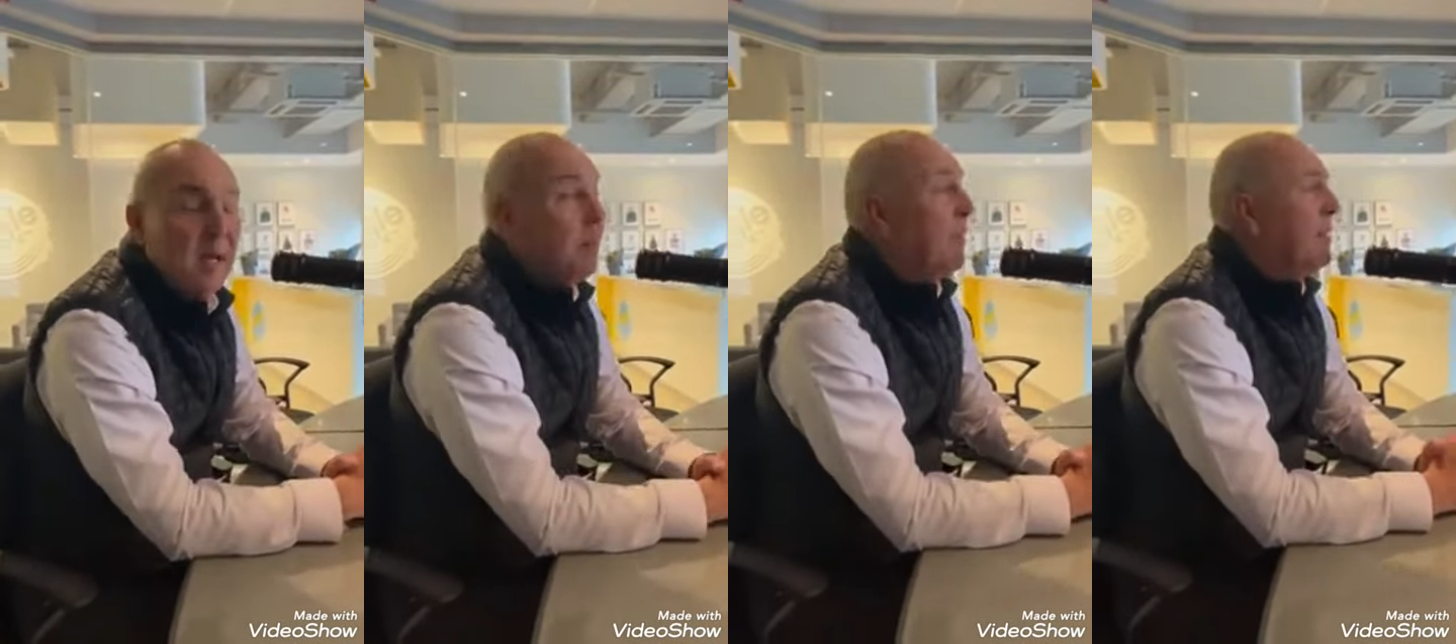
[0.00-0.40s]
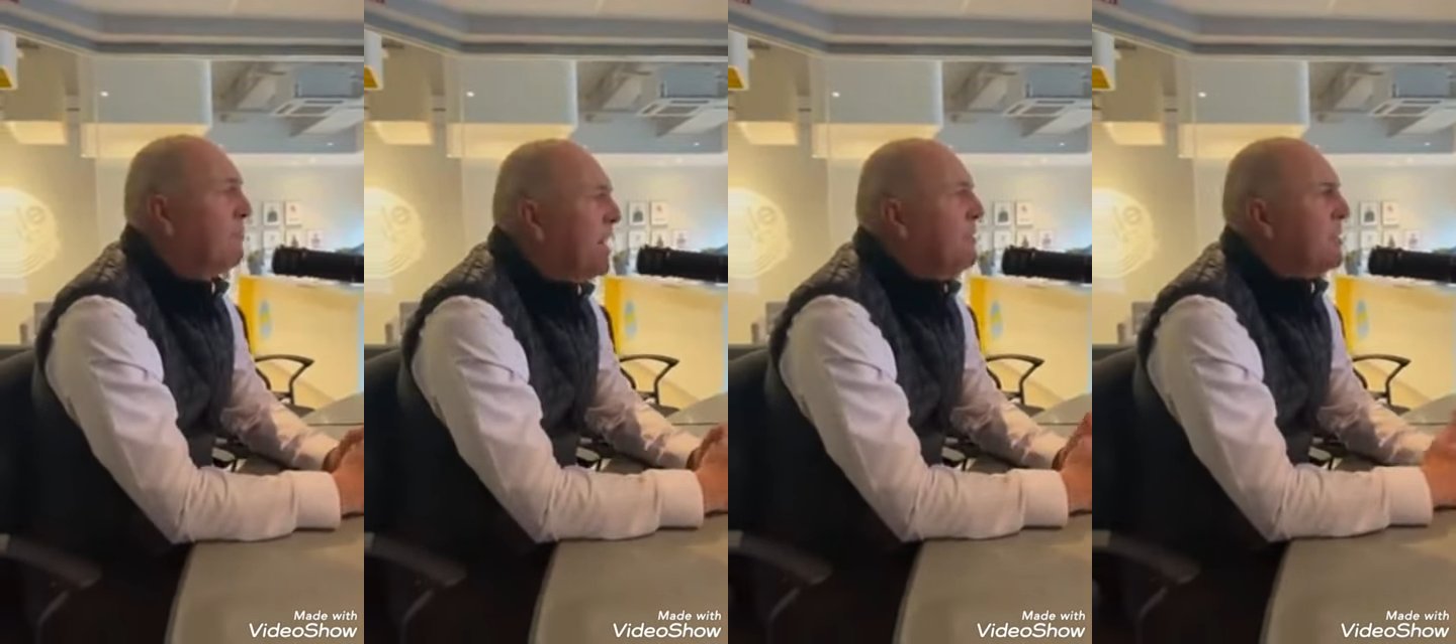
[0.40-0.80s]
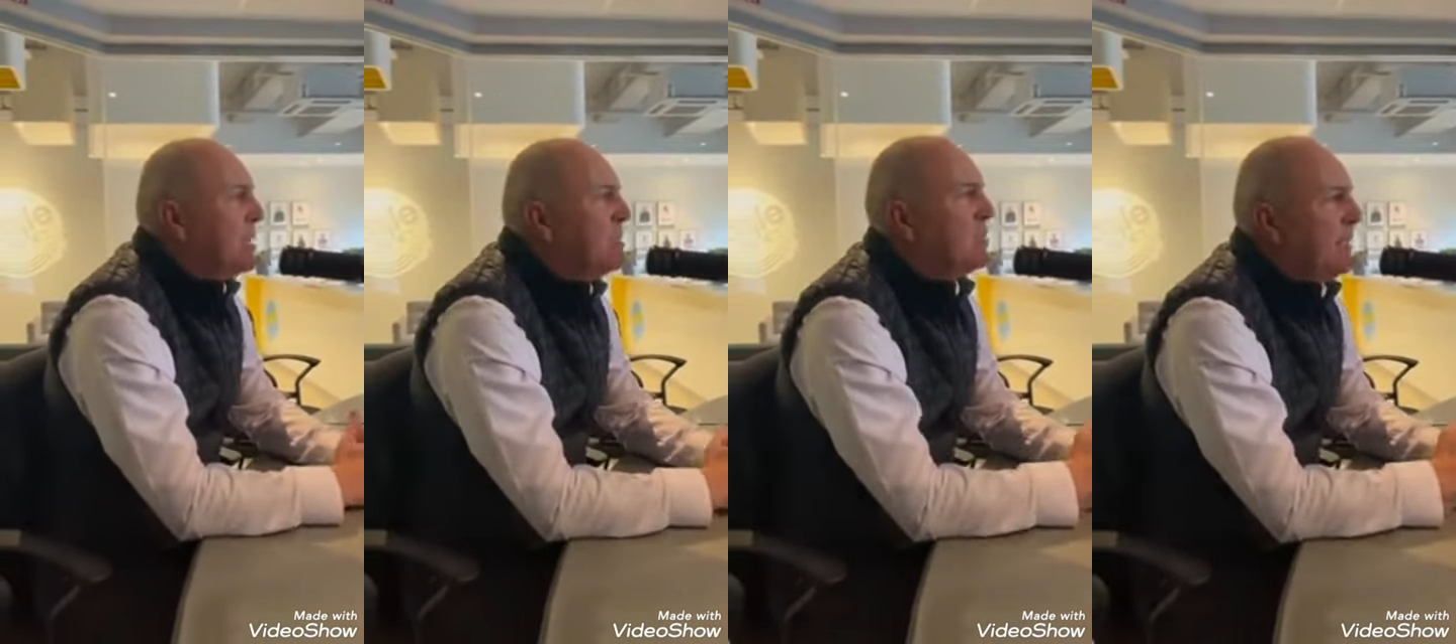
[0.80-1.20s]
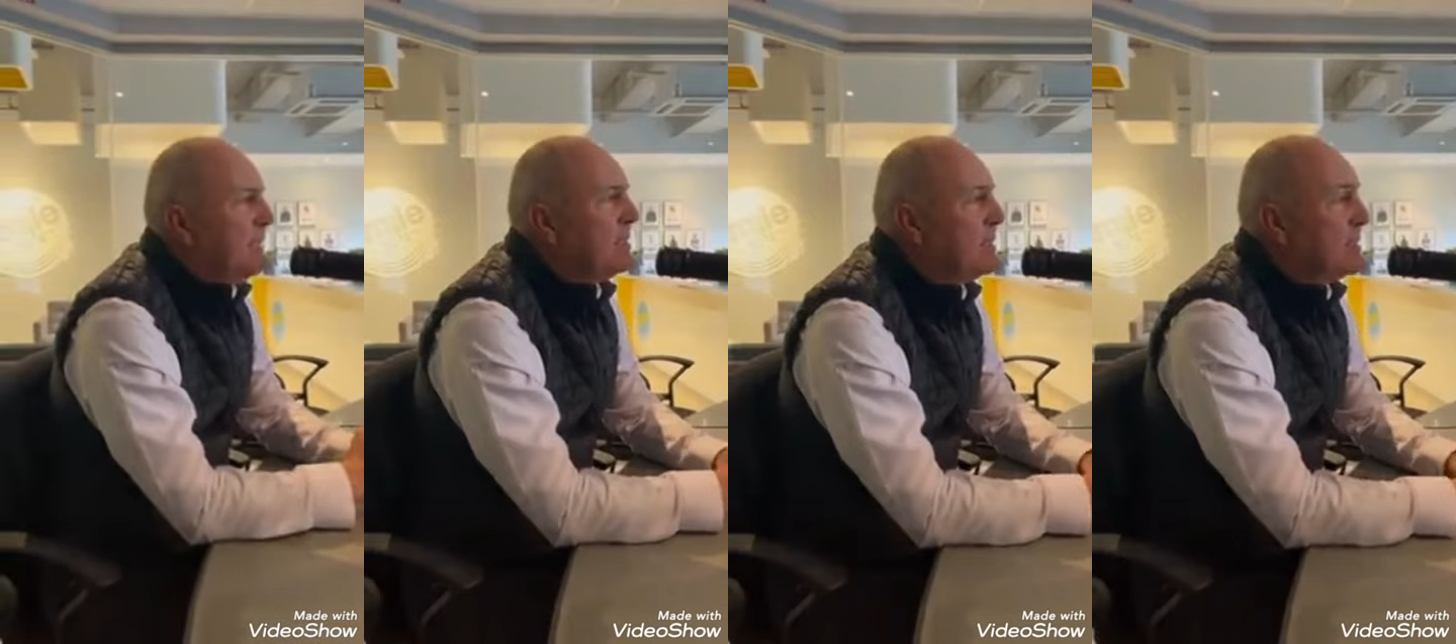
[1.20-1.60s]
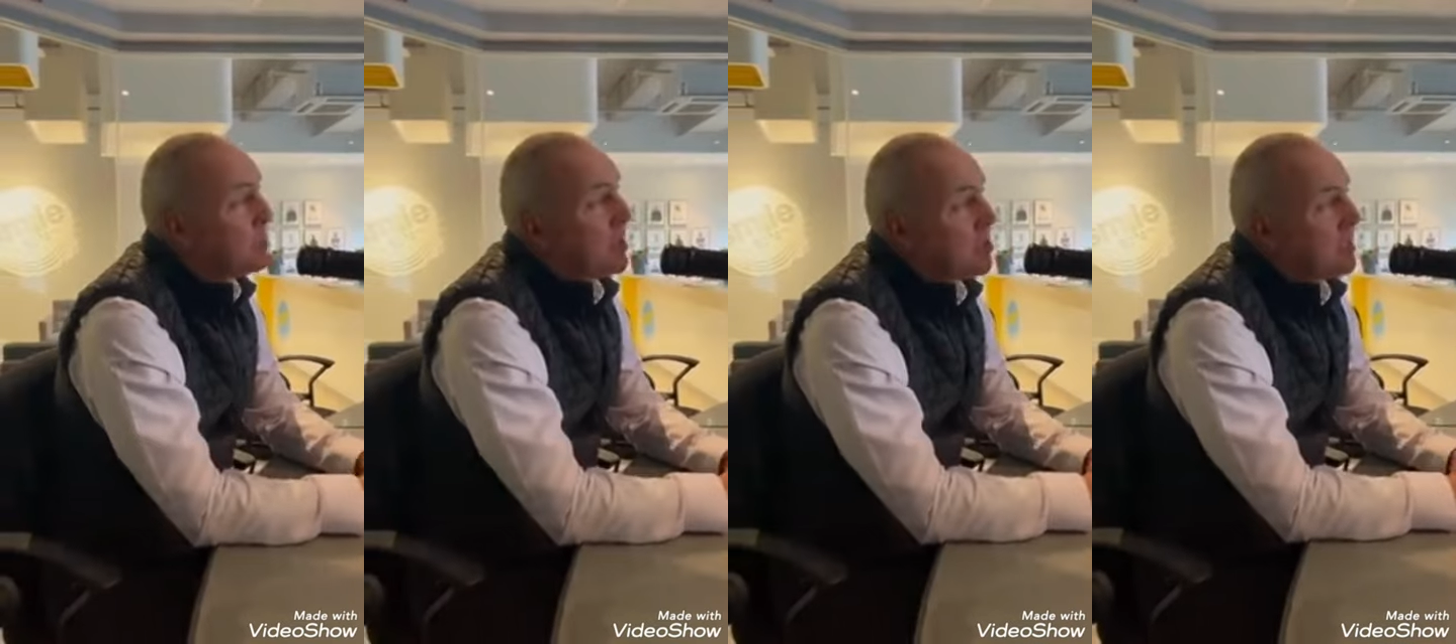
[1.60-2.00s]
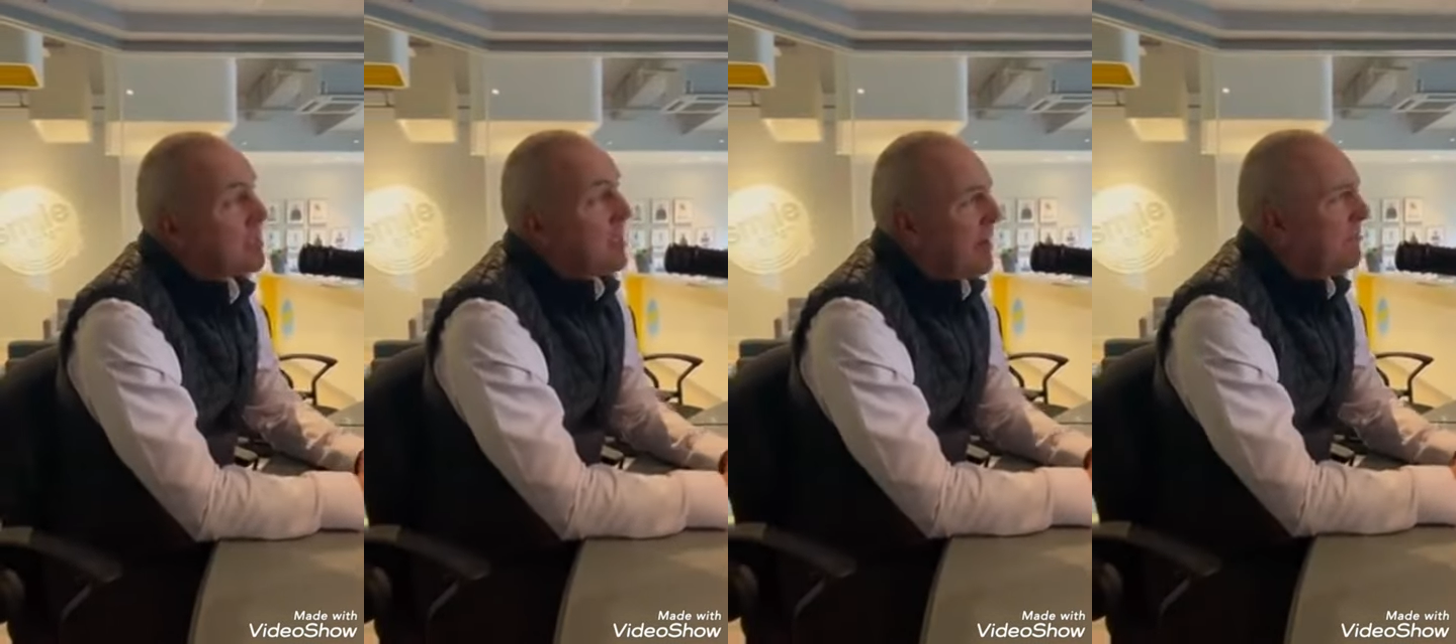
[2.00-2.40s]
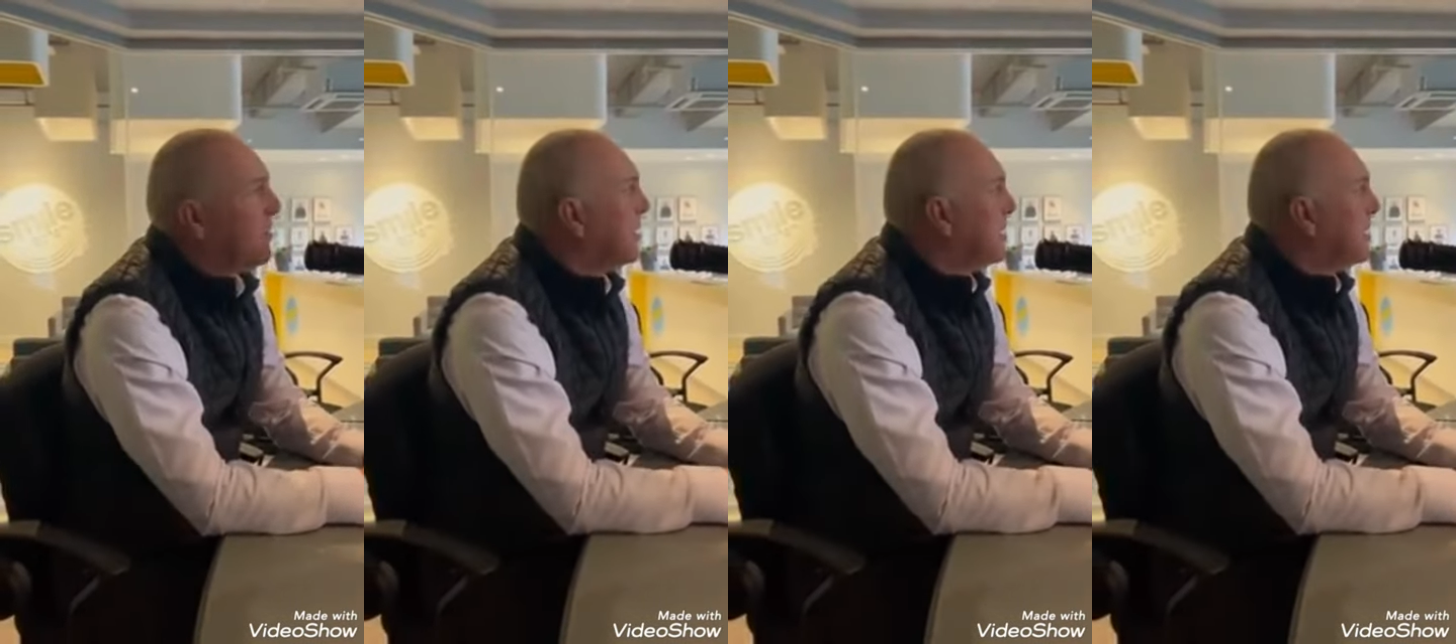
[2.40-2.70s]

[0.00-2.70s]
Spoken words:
My favorite thing to eat, especially in South Africa,